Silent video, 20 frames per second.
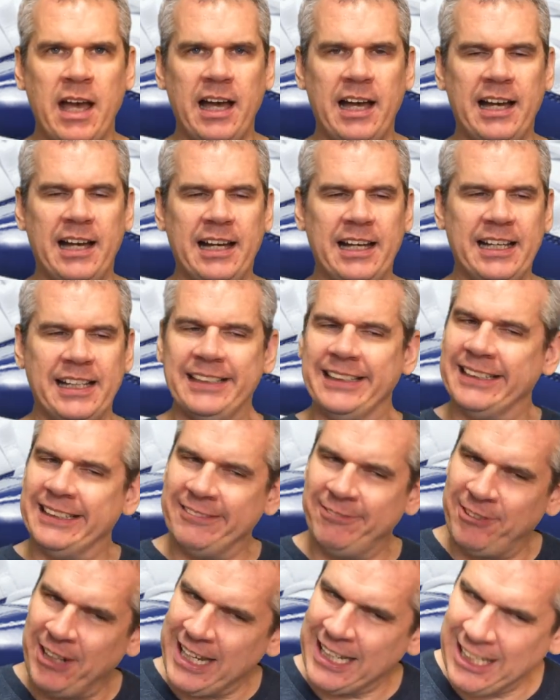
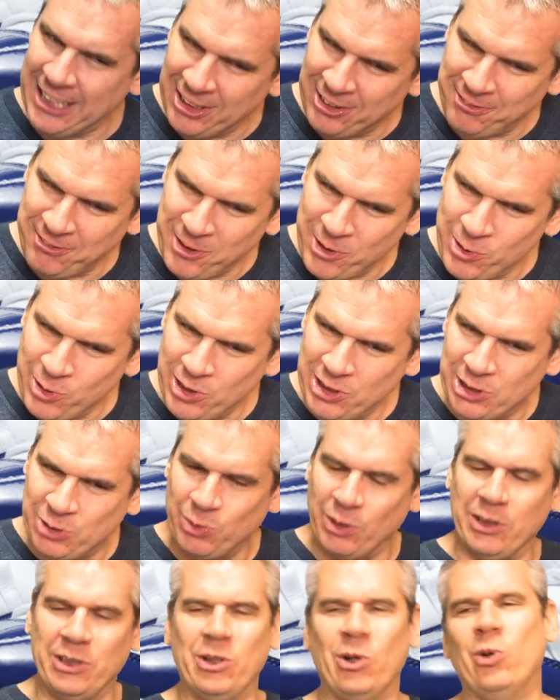uh, regular viewers
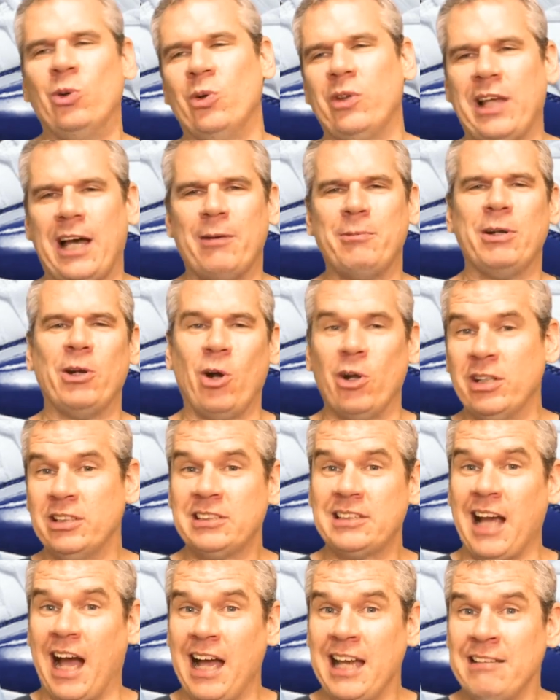will know that I'm an
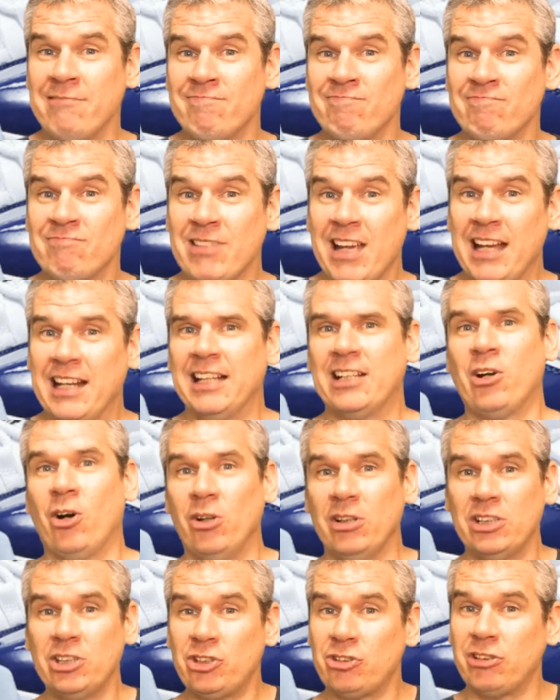honest guy and I
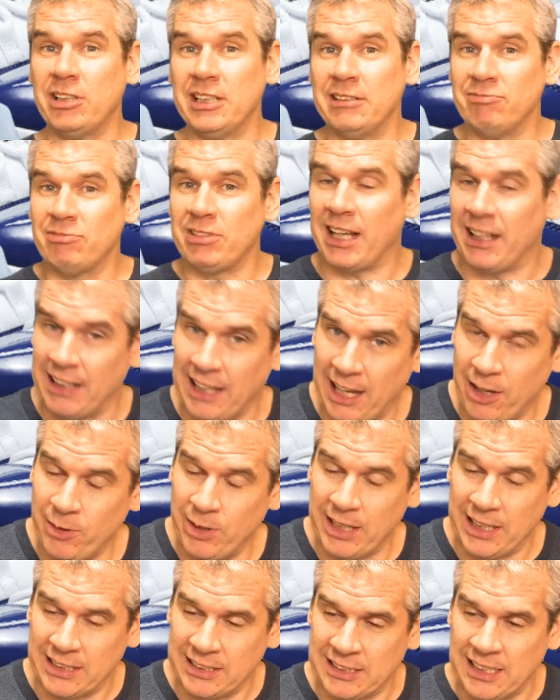call it straight, tell it how
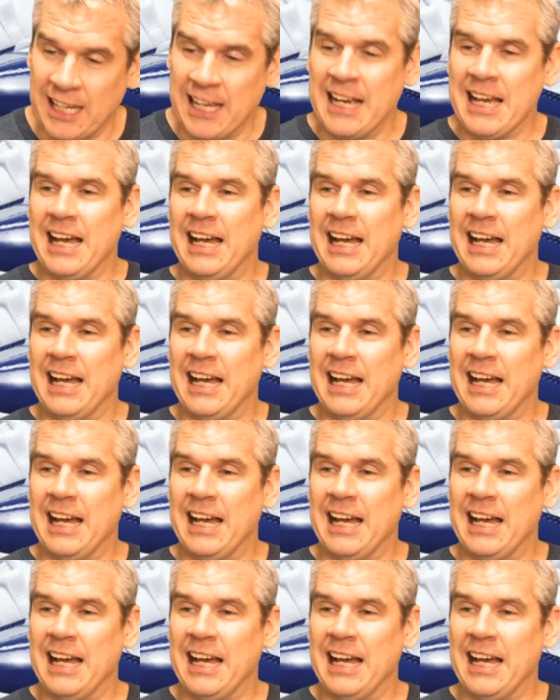it is,